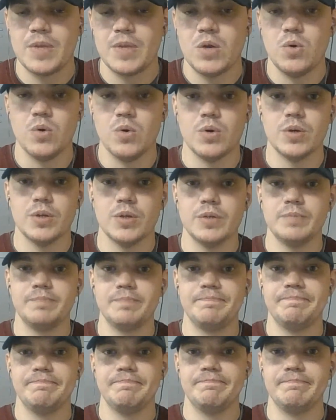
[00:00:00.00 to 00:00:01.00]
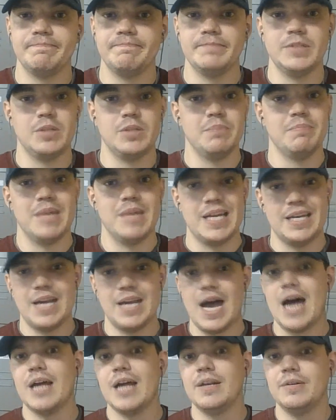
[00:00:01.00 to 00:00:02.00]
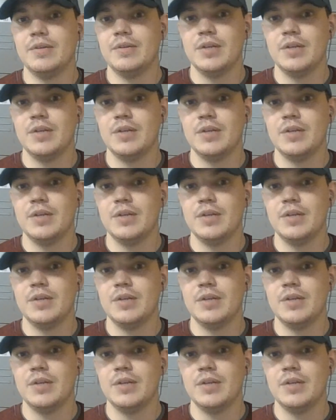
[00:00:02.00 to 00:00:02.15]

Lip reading: or you may not.